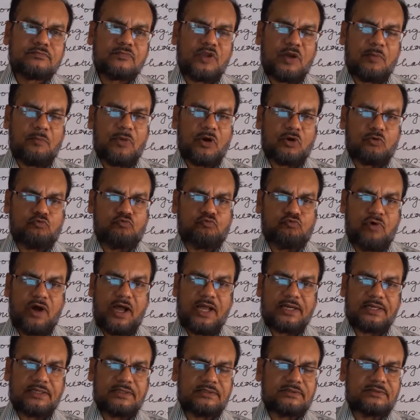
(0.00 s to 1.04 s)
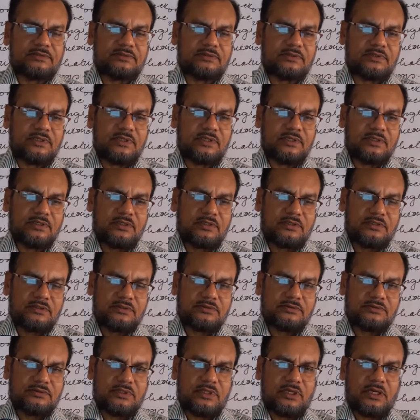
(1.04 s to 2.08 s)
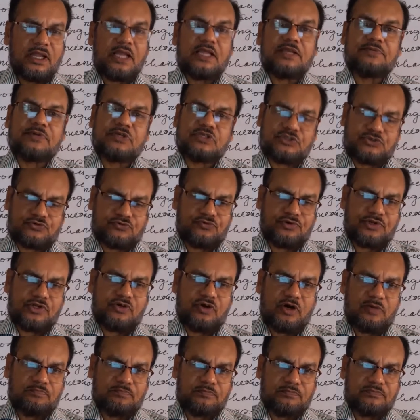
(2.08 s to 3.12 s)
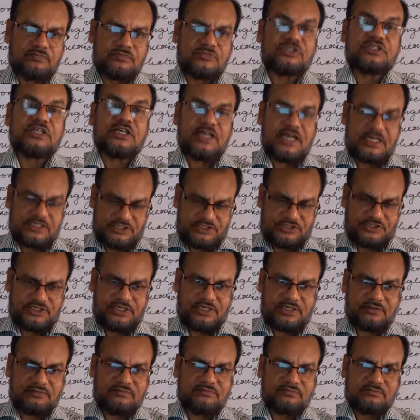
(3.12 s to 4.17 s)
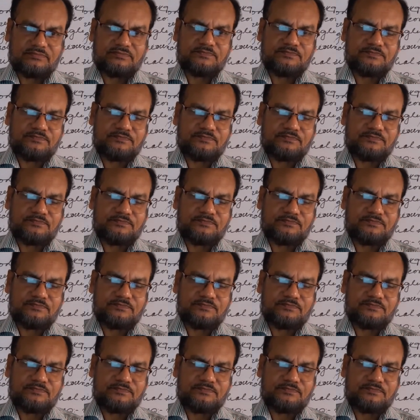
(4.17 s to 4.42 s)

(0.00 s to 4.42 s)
Number one, the life history of Jane Austen,